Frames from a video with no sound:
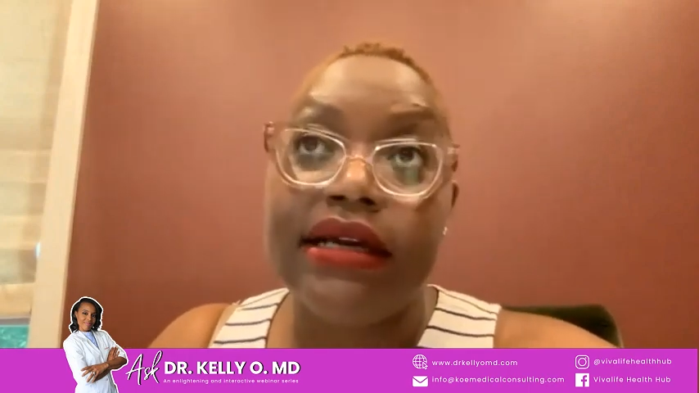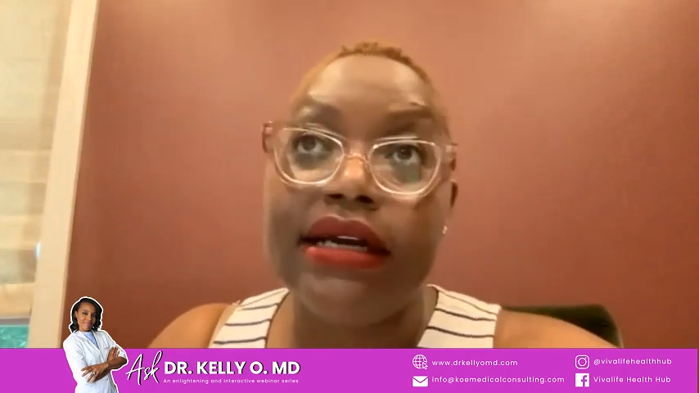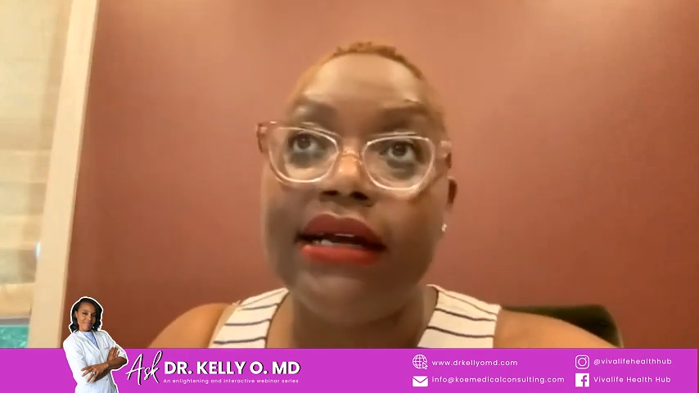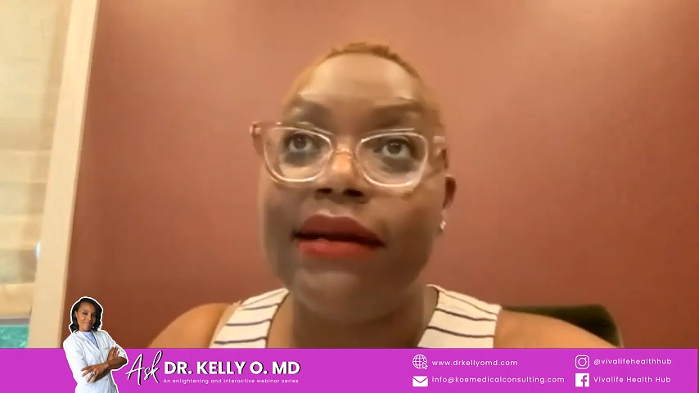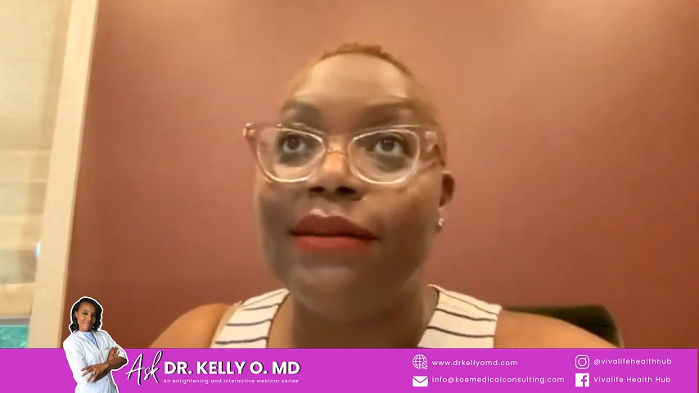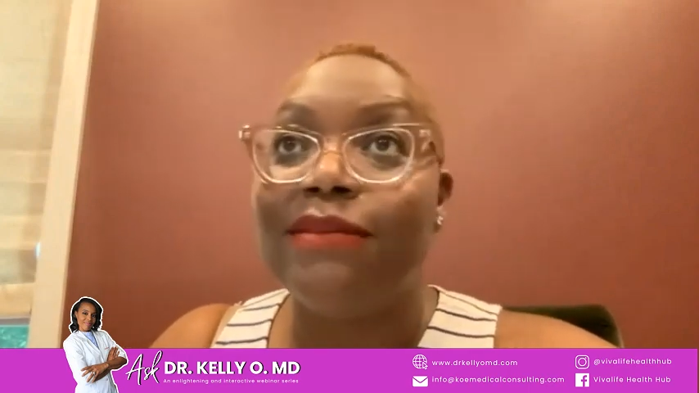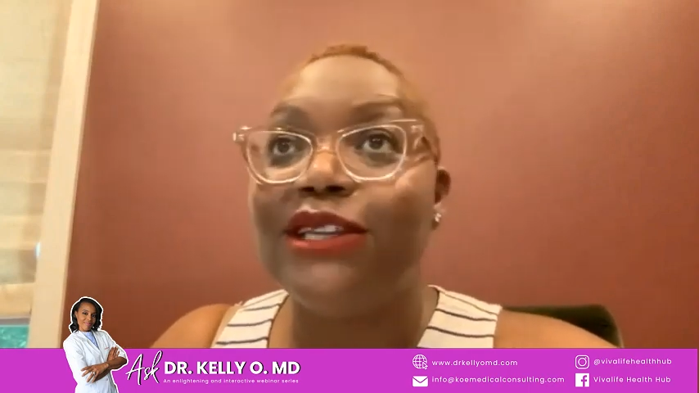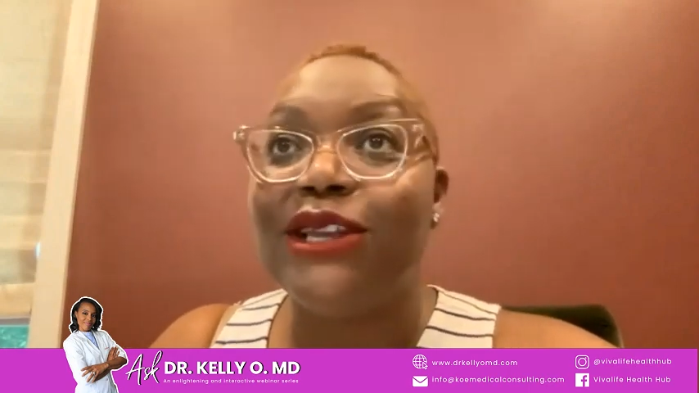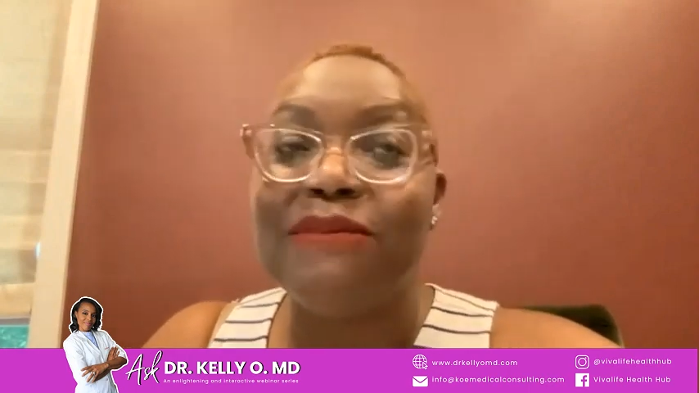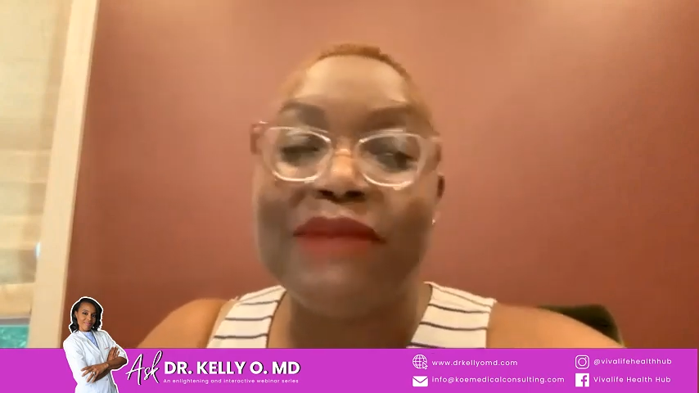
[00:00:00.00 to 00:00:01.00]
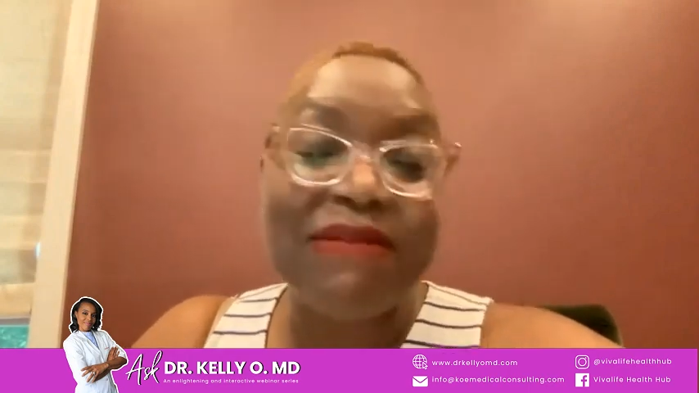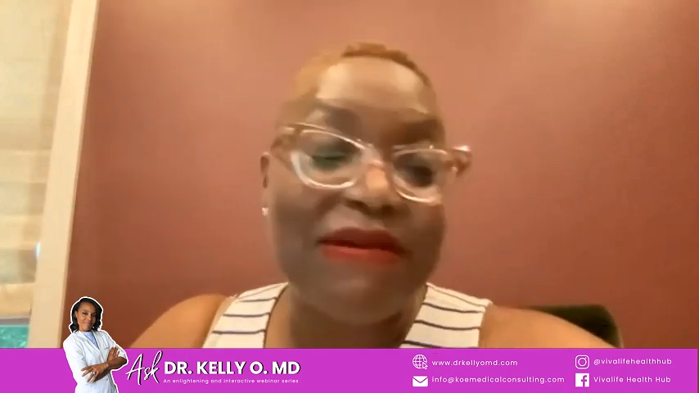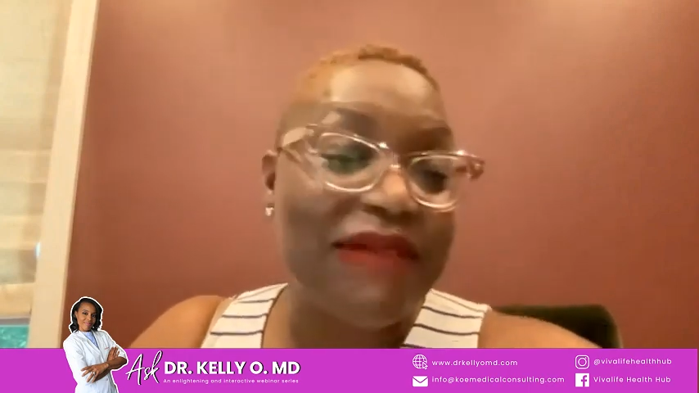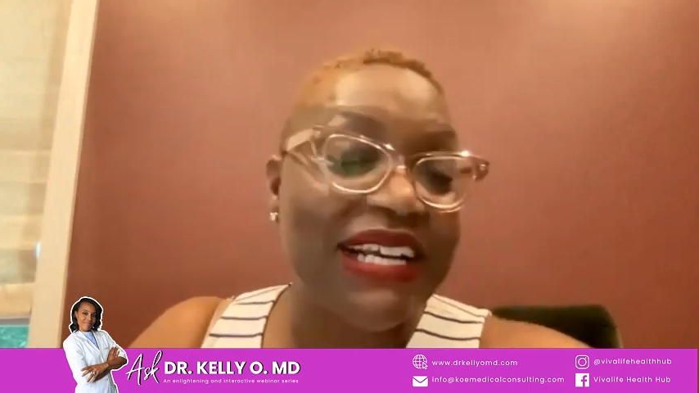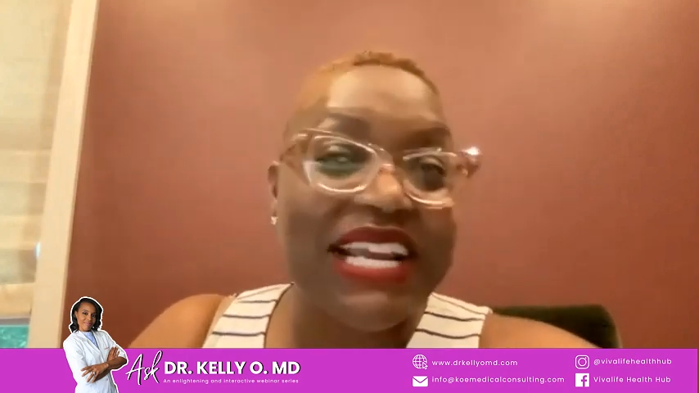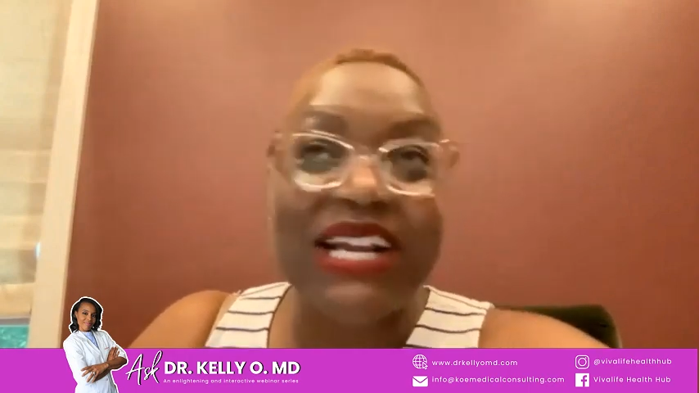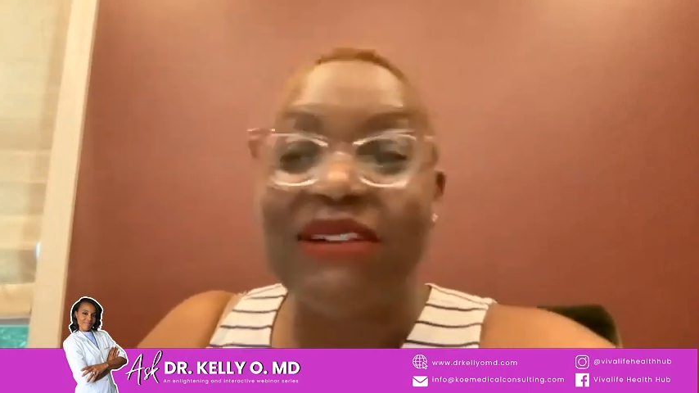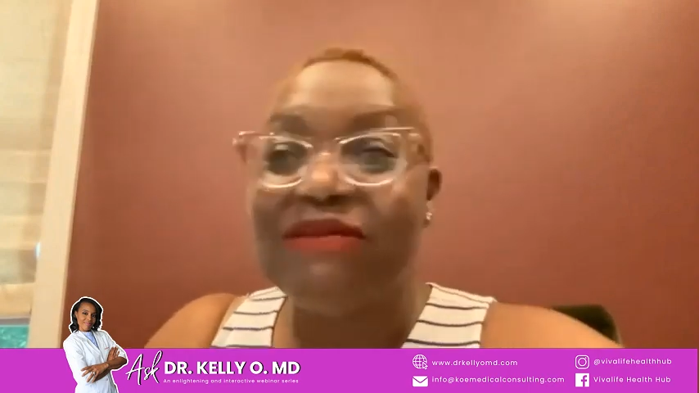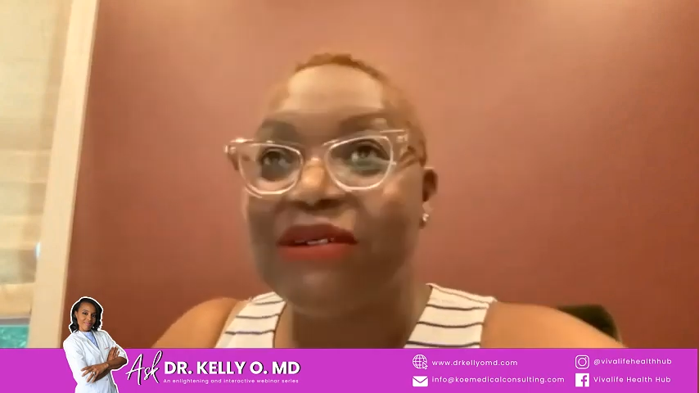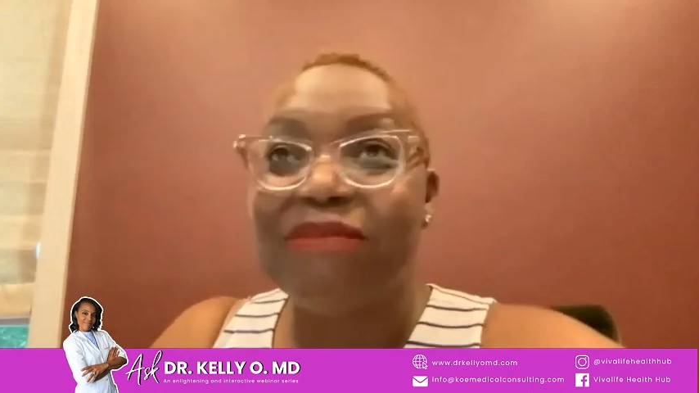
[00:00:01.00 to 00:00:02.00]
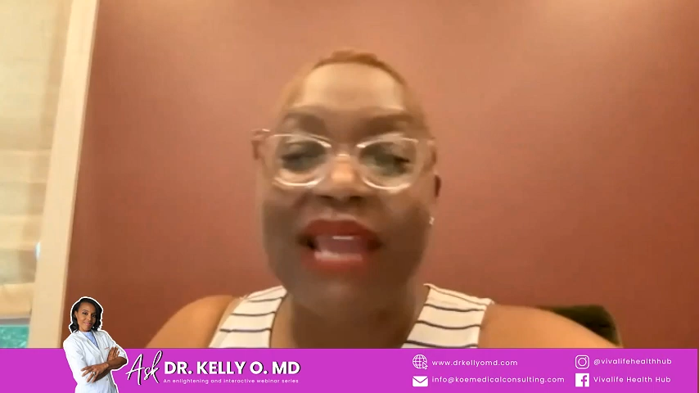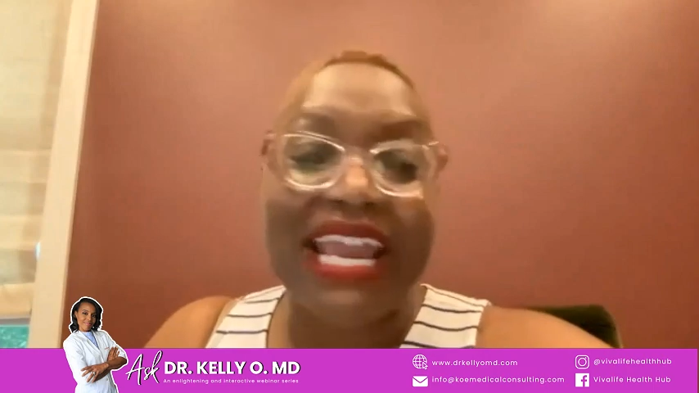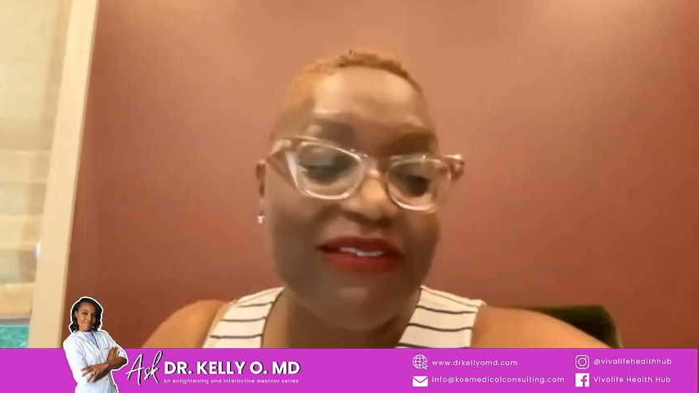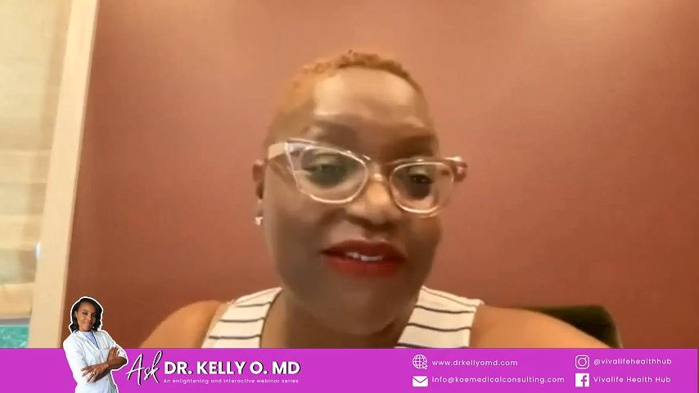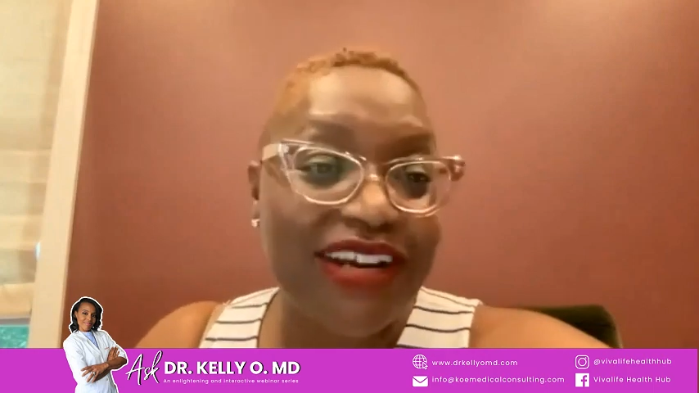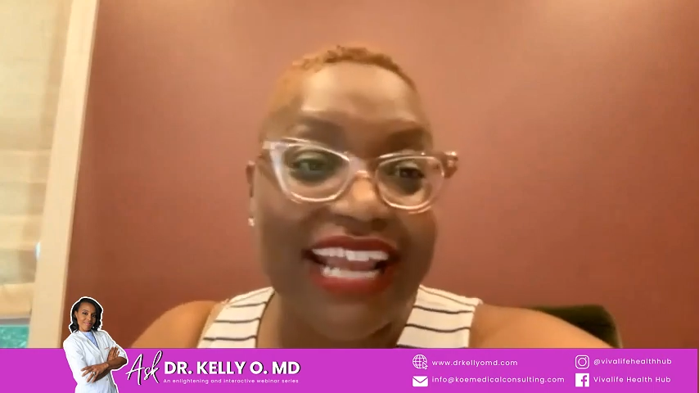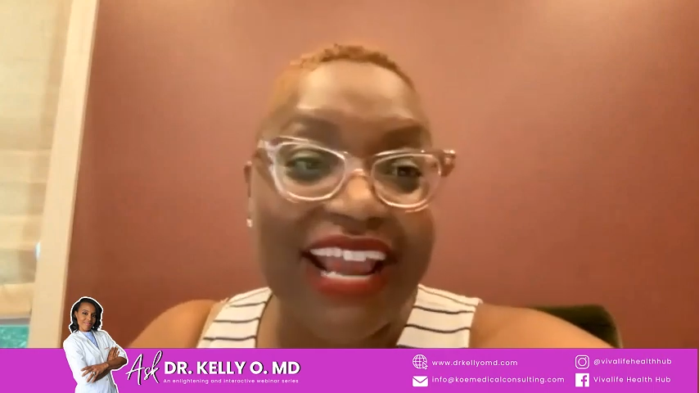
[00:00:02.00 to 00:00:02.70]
maybe Medicare won't pay for it